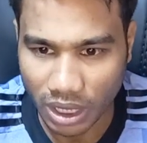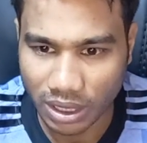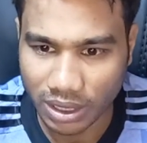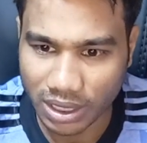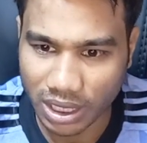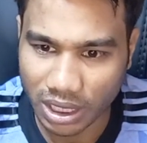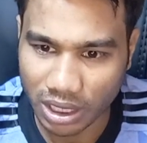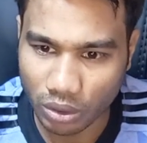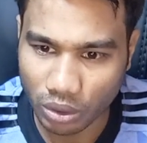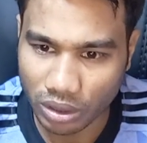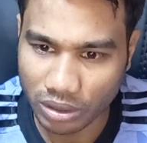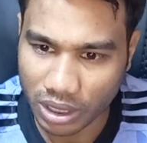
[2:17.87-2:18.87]
In this article,
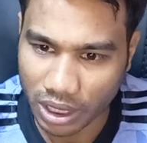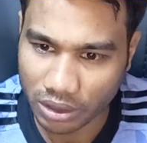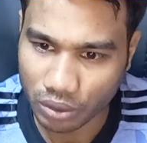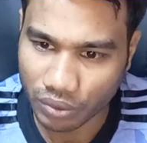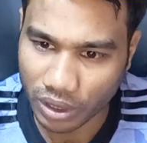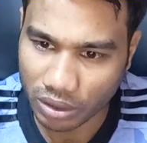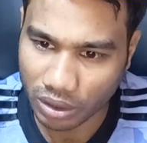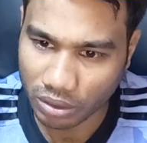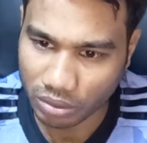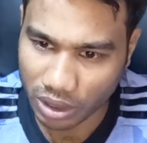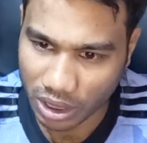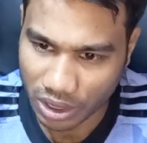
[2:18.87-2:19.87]
we will try to find
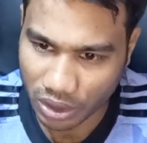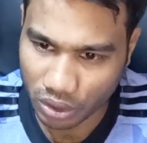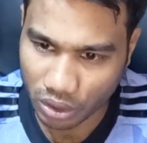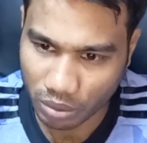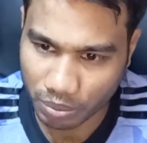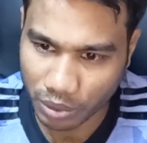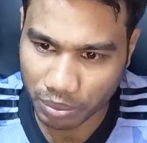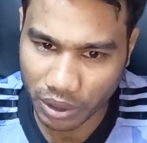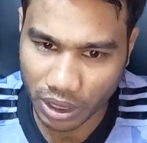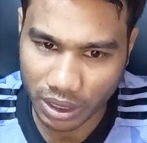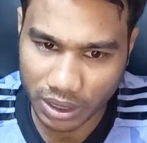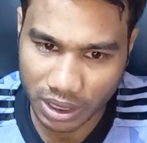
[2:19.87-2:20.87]
out the history of
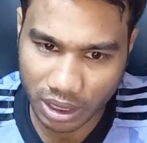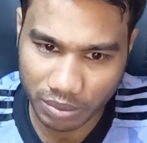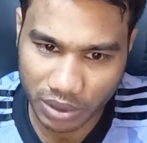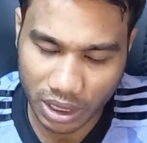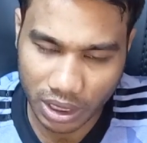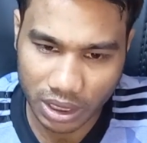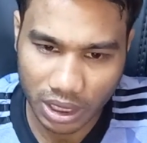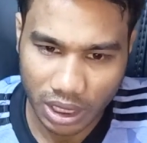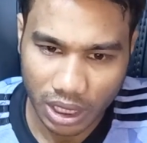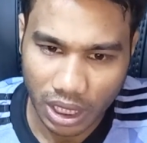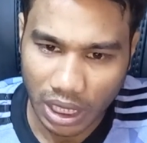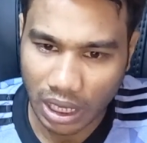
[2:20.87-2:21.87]
PPI scams and
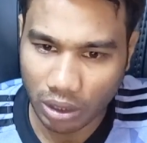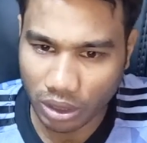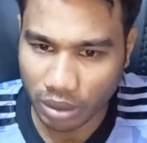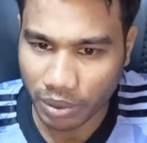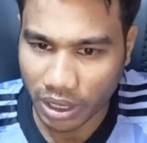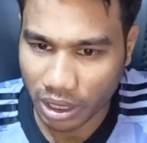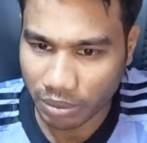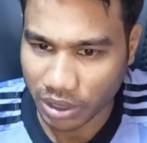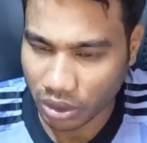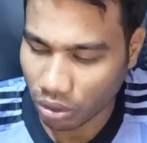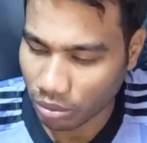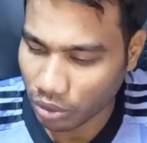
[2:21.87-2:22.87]
how they became
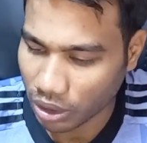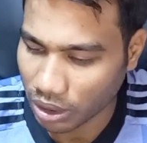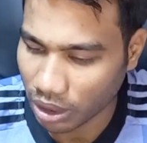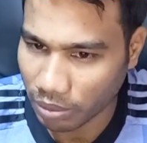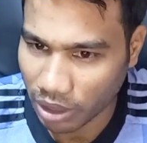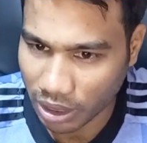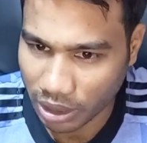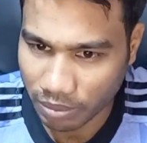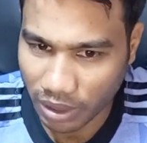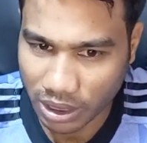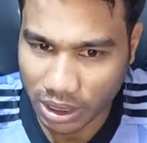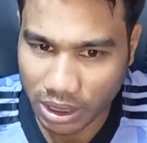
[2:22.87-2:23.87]
as common in the
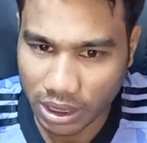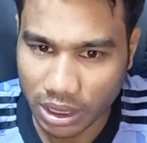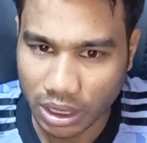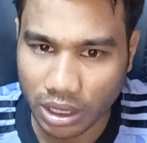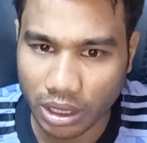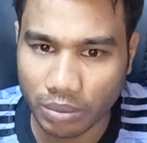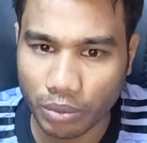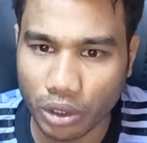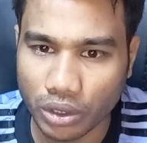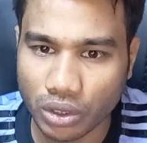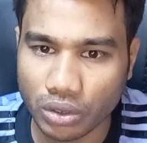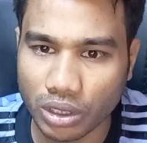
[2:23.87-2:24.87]
marketplace.
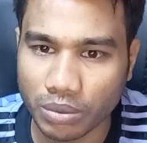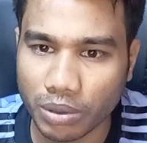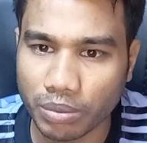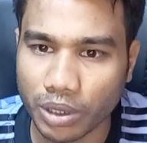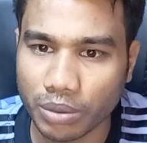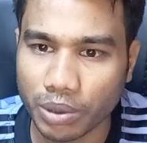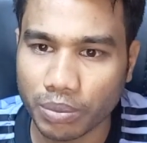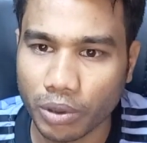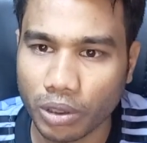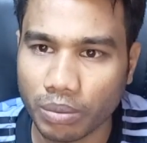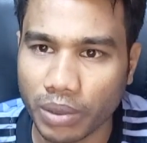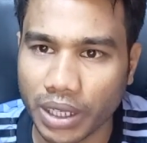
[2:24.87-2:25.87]
Points to remember
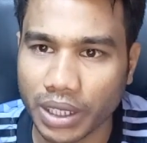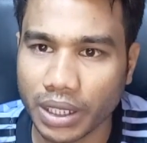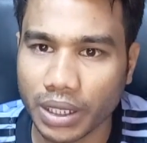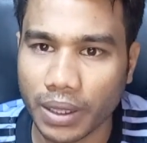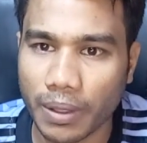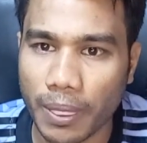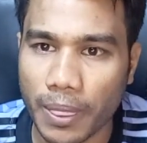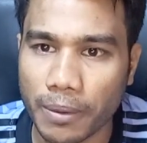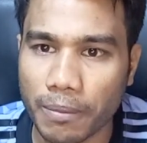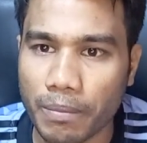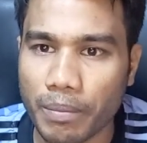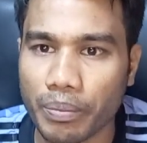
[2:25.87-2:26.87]
people buying
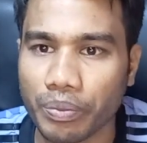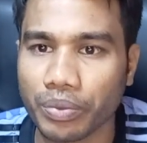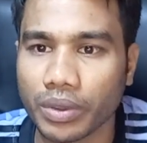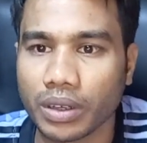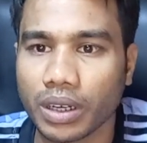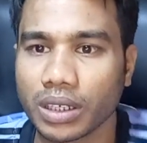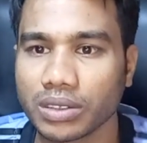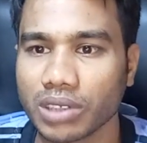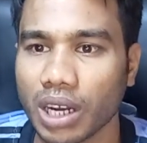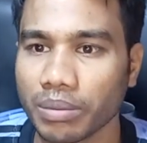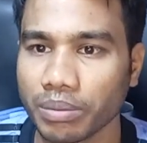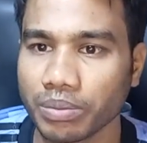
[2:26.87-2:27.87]
a
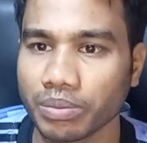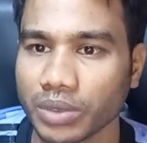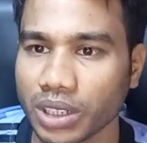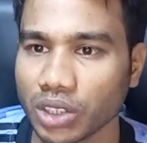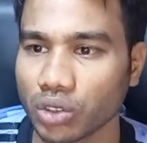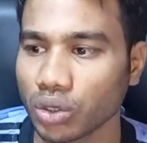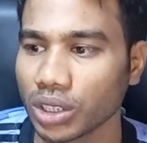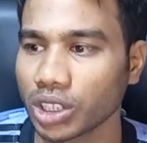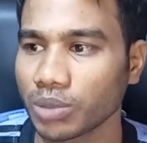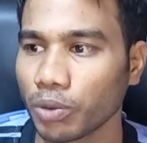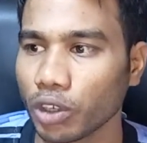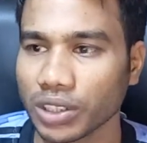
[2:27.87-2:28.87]
term
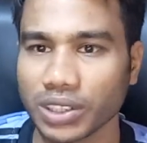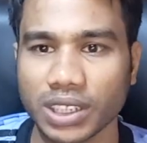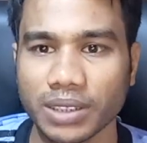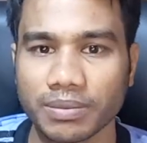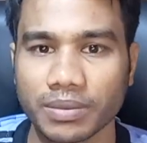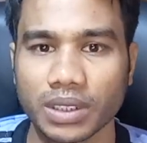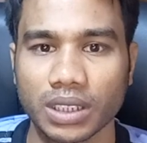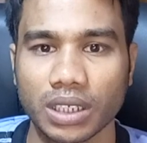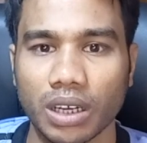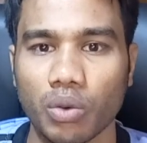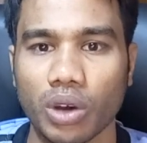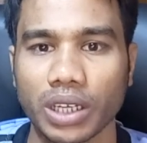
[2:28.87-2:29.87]
insurance policy.
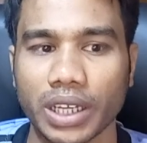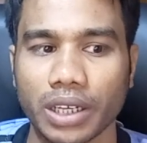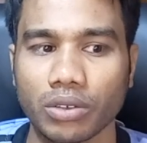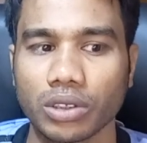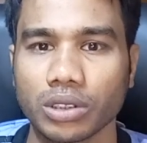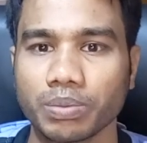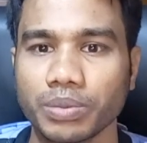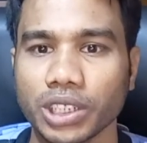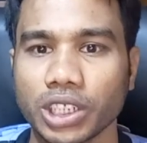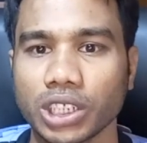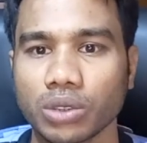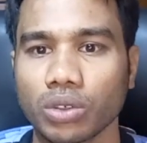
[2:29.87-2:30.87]
One cannot
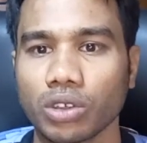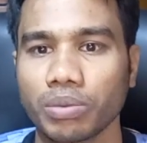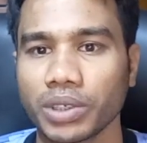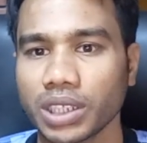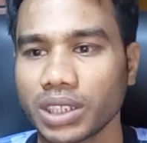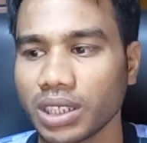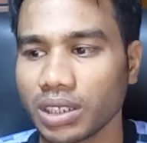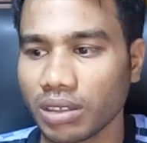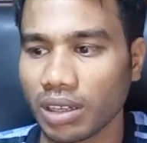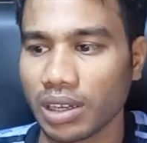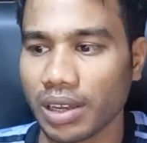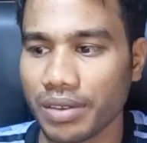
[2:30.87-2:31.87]
be sure of anything
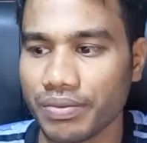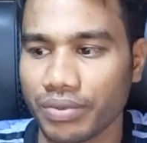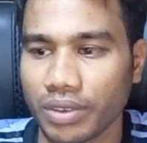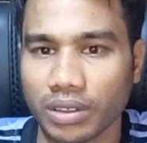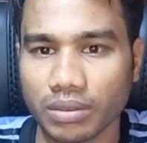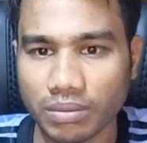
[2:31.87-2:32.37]
in life